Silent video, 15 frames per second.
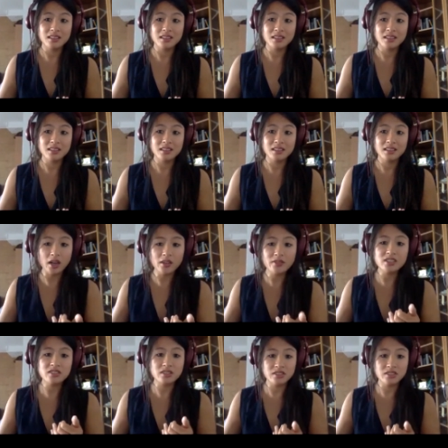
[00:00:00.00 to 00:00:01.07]
to be part of
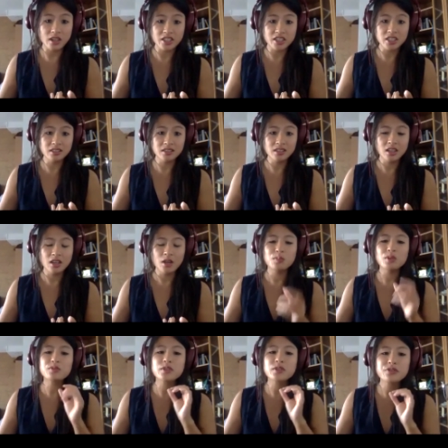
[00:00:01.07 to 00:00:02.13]
this discussion,
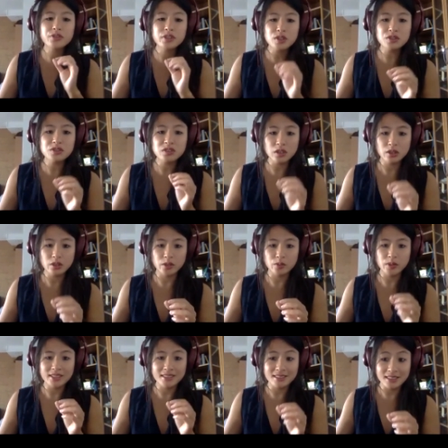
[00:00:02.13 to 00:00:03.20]
but refuse to learn
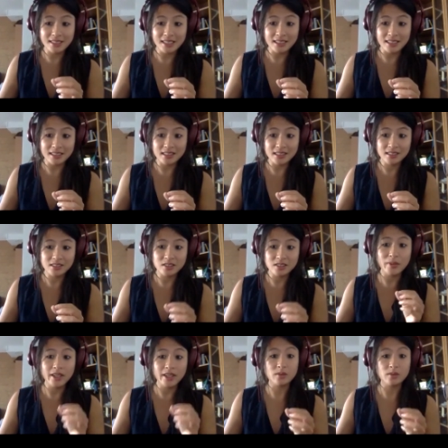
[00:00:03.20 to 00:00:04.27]
what is needed to
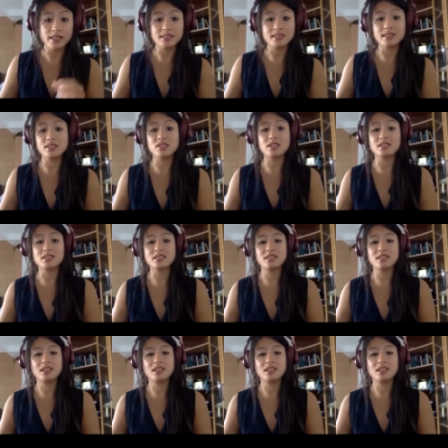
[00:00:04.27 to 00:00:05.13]
make the right decisions.